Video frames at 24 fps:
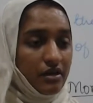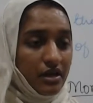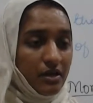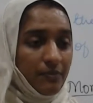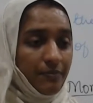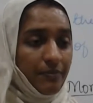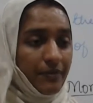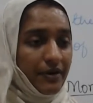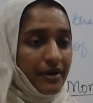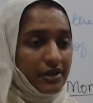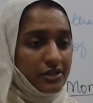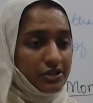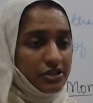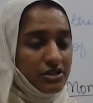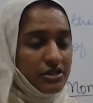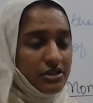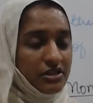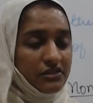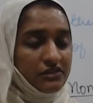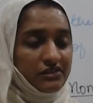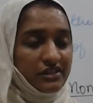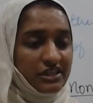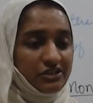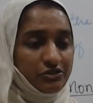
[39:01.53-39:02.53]
reproduction,
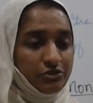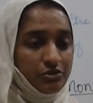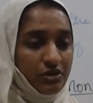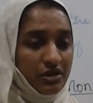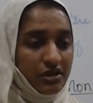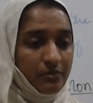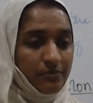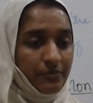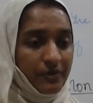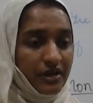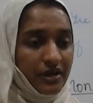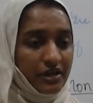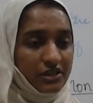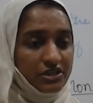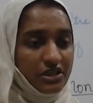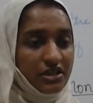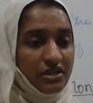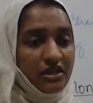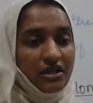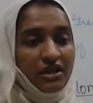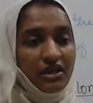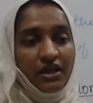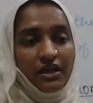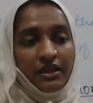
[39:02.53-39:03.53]
in sexual
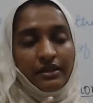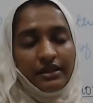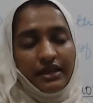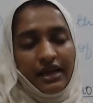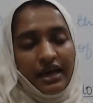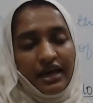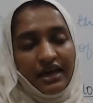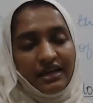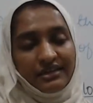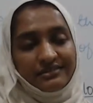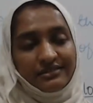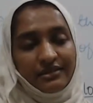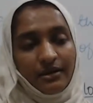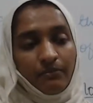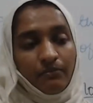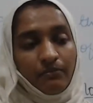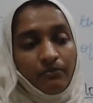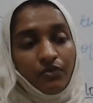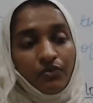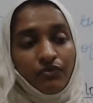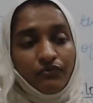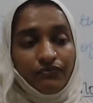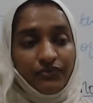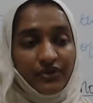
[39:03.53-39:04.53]
reproduction, they have
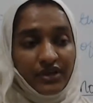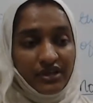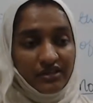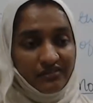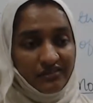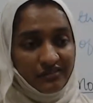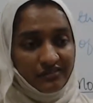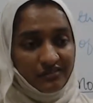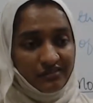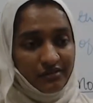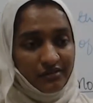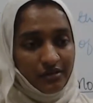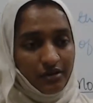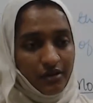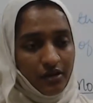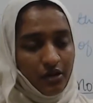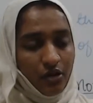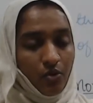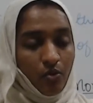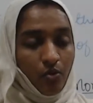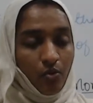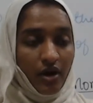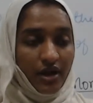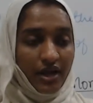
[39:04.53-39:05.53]
some phases.
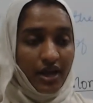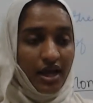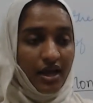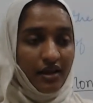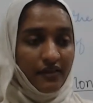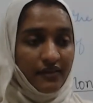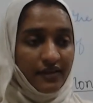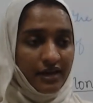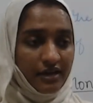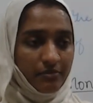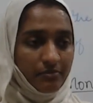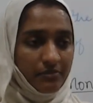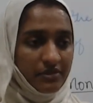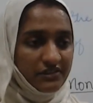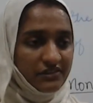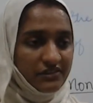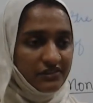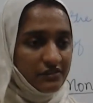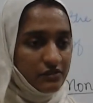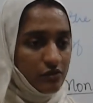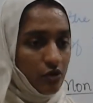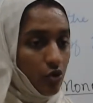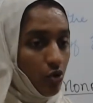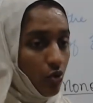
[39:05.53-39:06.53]
What are that?
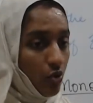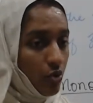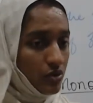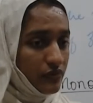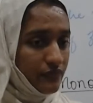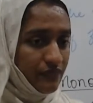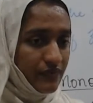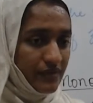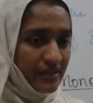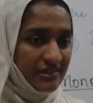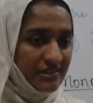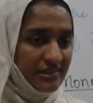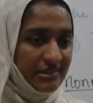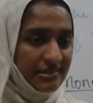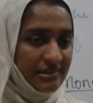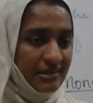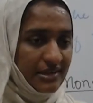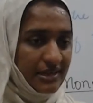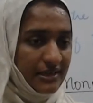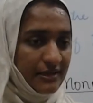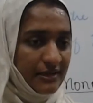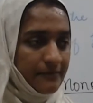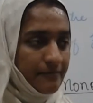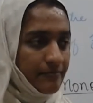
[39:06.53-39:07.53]
Means growth phase is
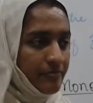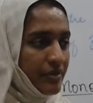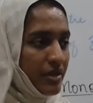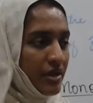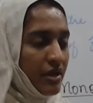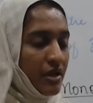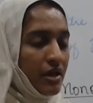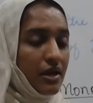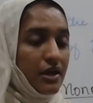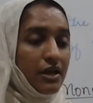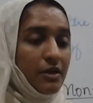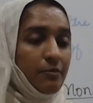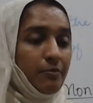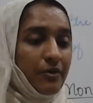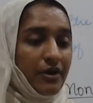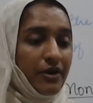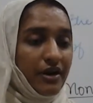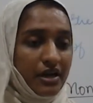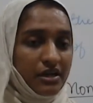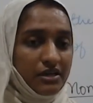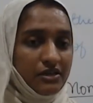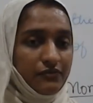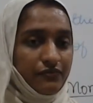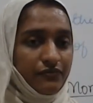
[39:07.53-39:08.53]
there,
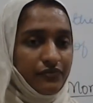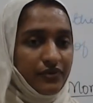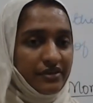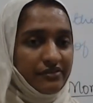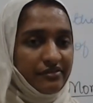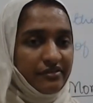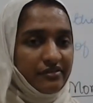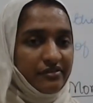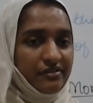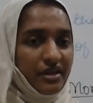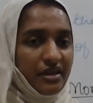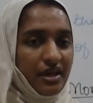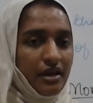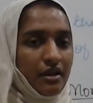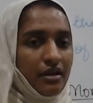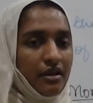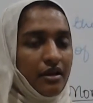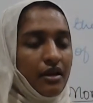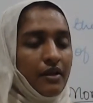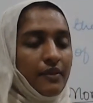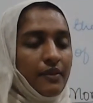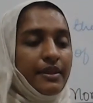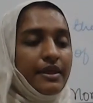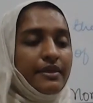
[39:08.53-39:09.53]
reproductive phase is
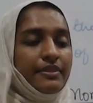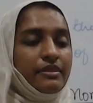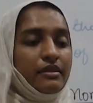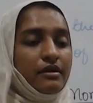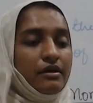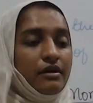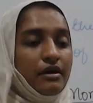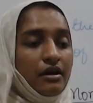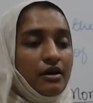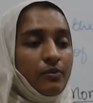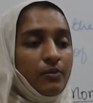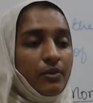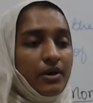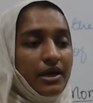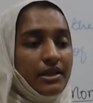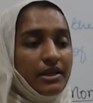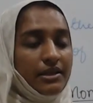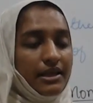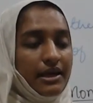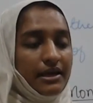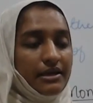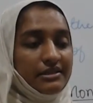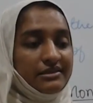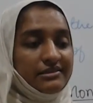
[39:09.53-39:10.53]
there, then third
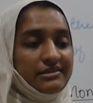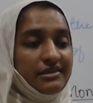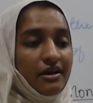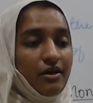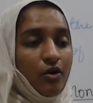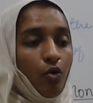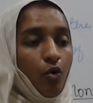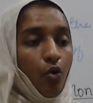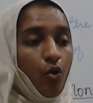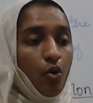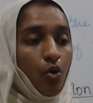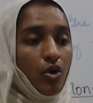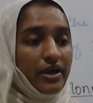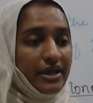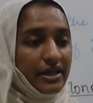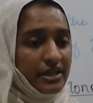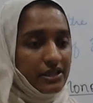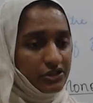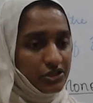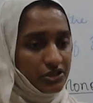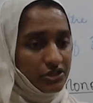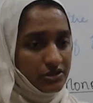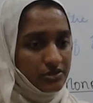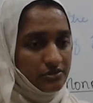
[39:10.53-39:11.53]
one, that is the old
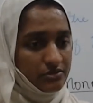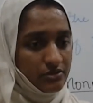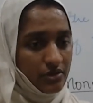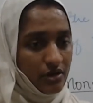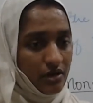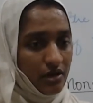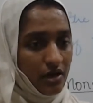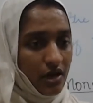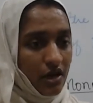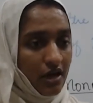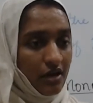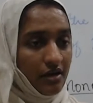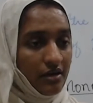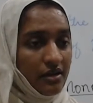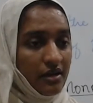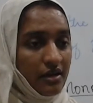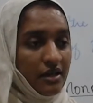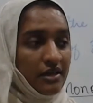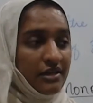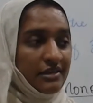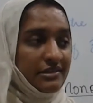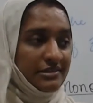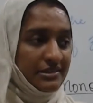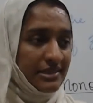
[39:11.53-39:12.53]
age
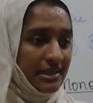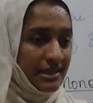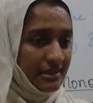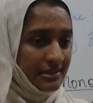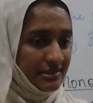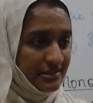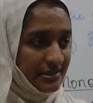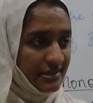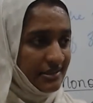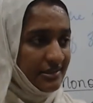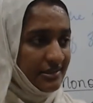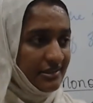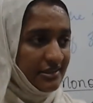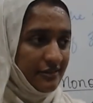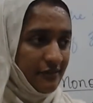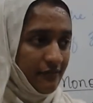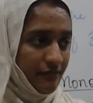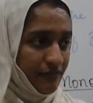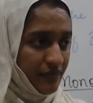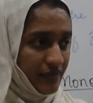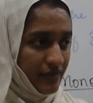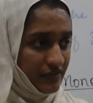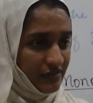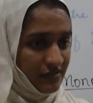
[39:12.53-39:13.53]
or senescence
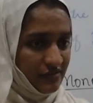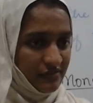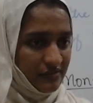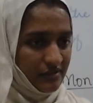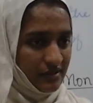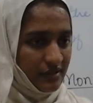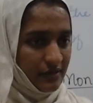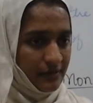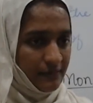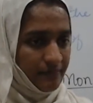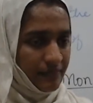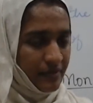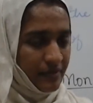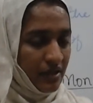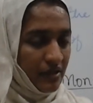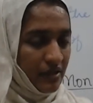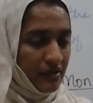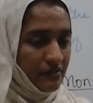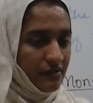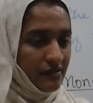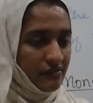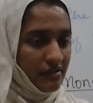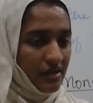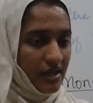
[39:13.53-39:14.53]
phase is there.
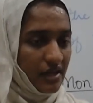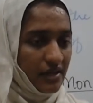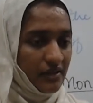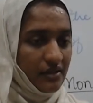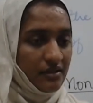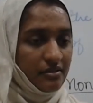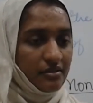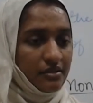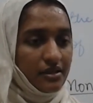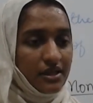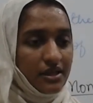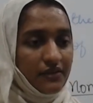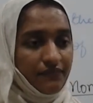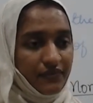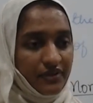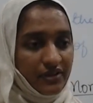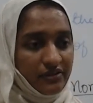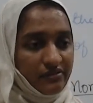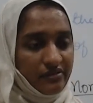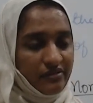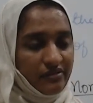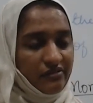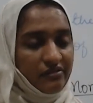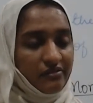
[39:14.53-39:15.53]
These are the three
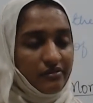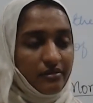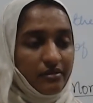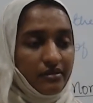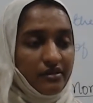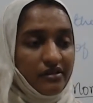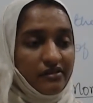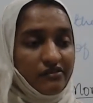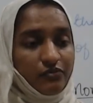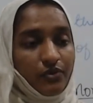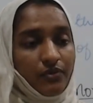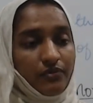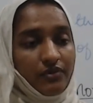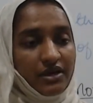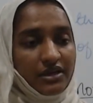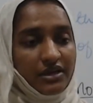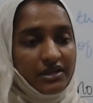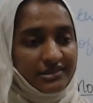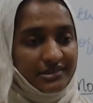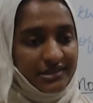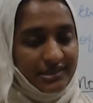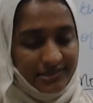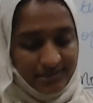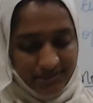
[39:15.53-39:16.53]
phases. These we will
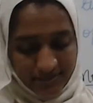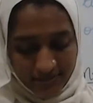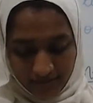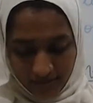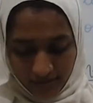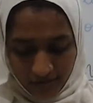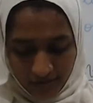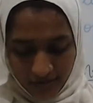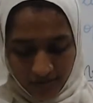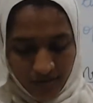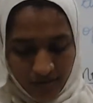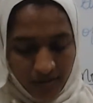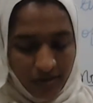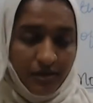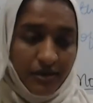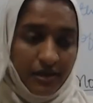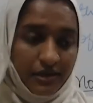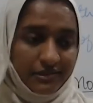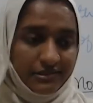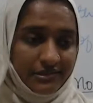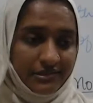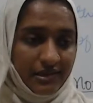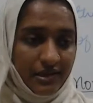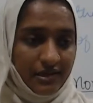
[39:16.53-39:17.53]
discuss in the
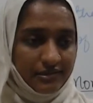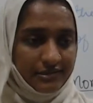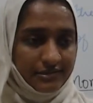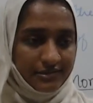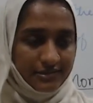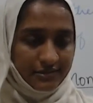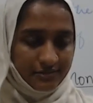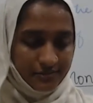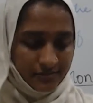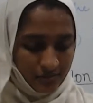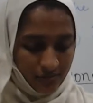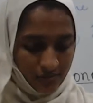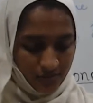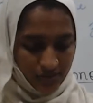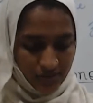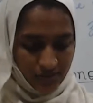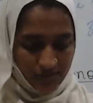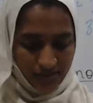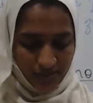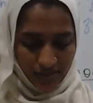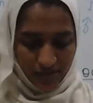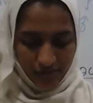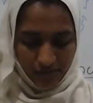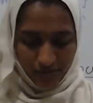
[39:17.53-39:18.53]
next class.
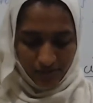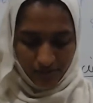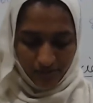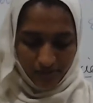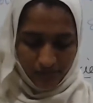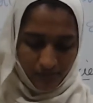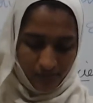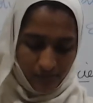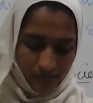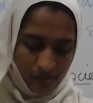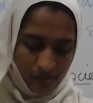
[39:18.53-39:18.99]
Okay, thank you.